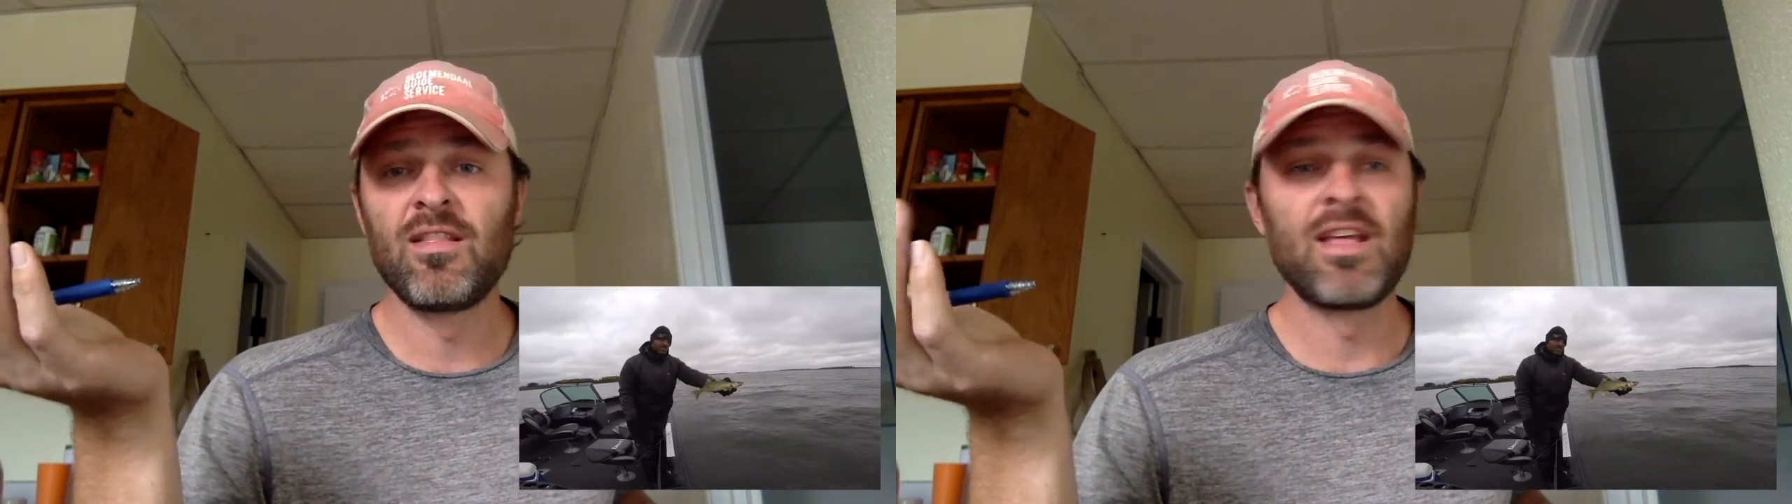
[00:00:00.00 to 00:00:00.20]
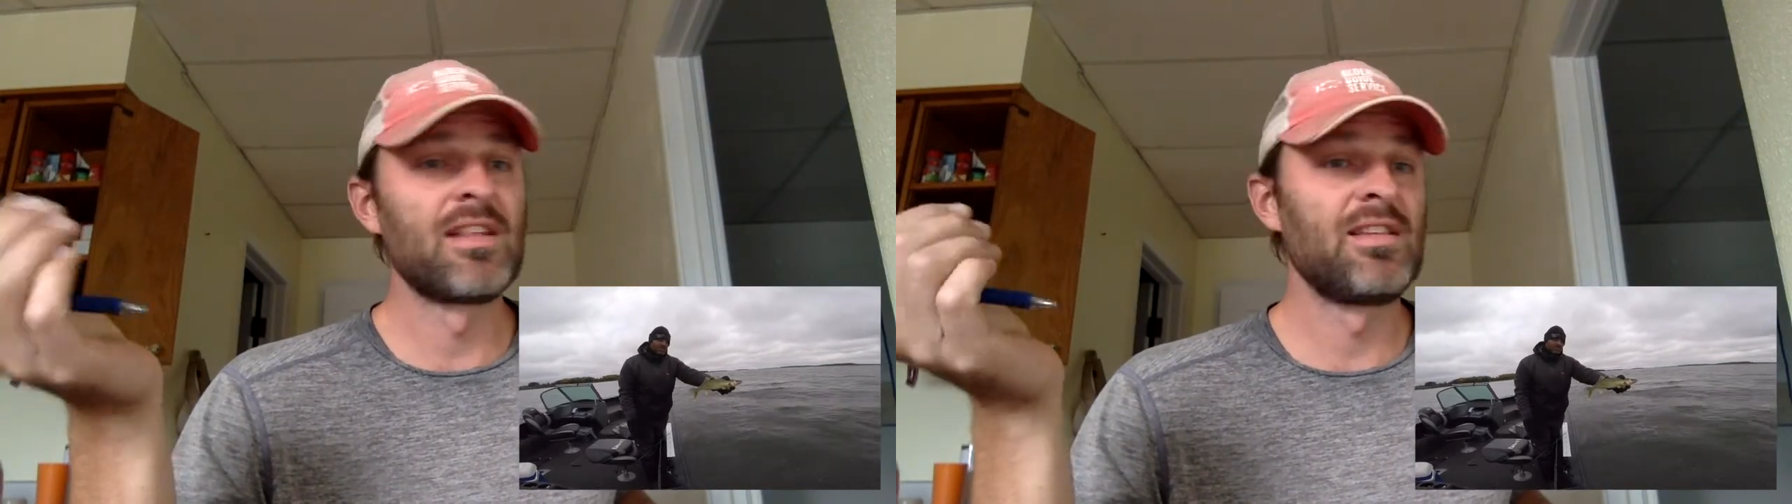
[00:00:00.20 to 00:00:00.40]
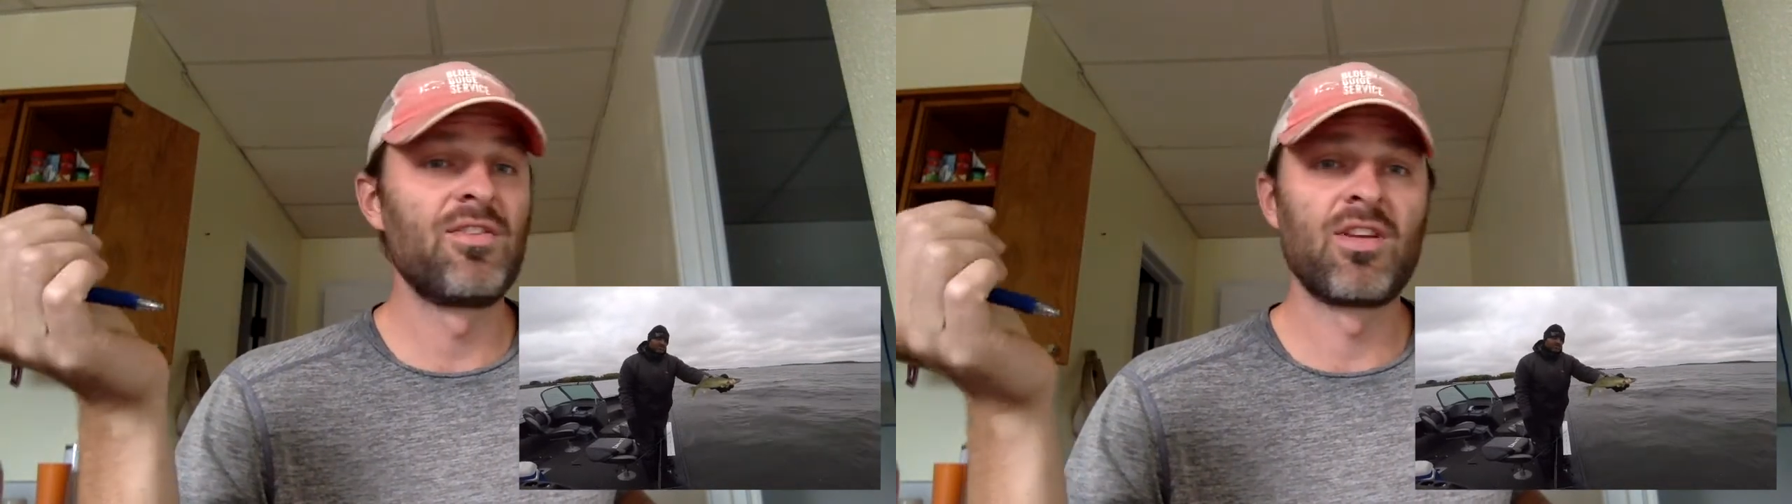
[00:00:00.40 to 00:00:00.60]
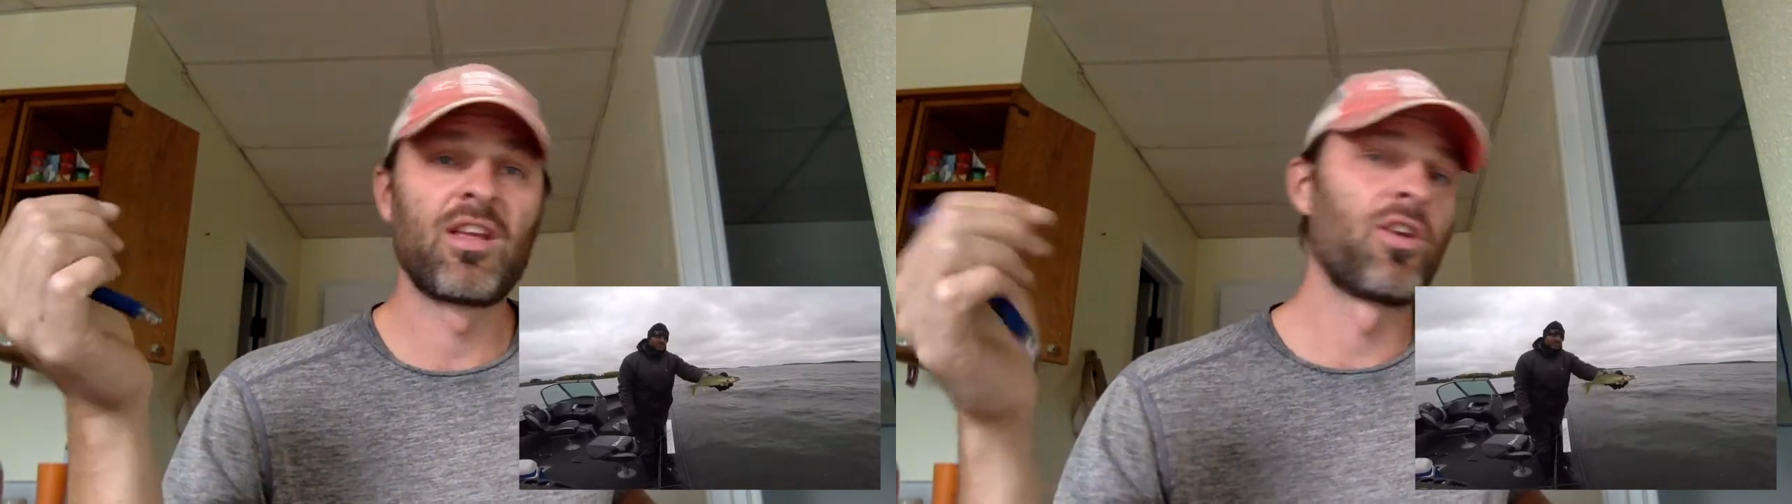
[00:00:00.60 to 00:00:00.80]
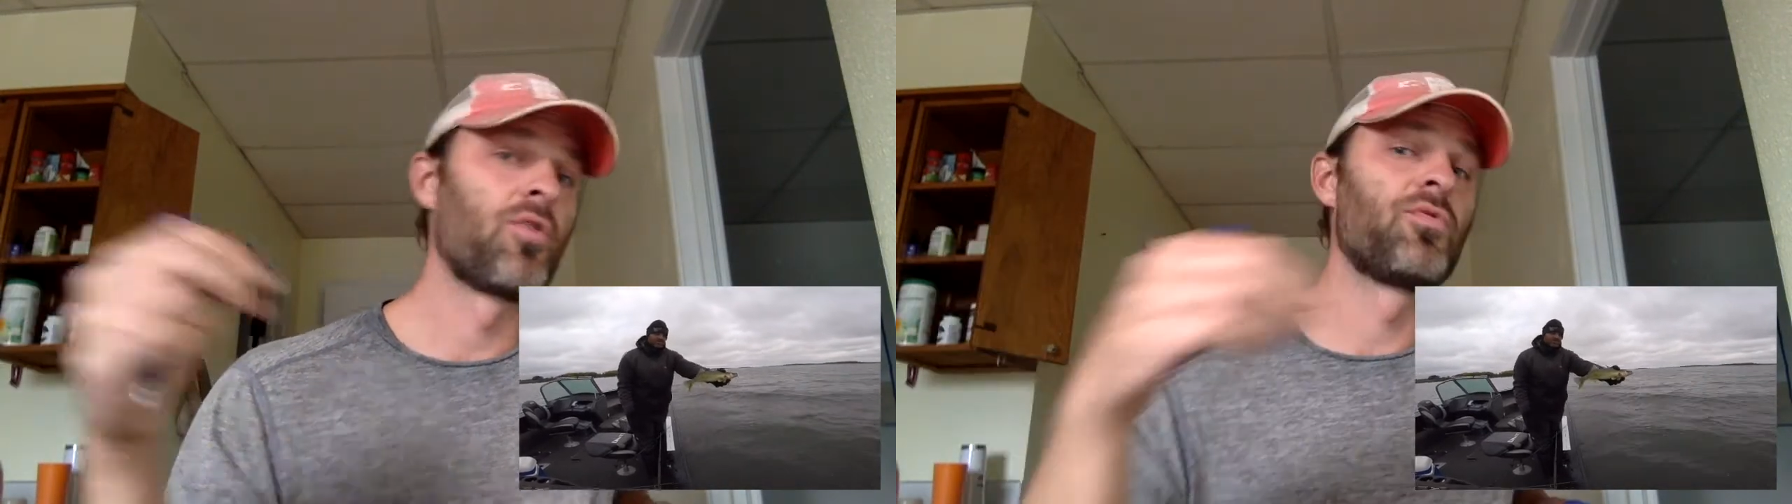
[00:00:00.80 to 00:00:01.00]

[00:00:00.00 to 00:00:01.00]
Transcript: then it's either going to go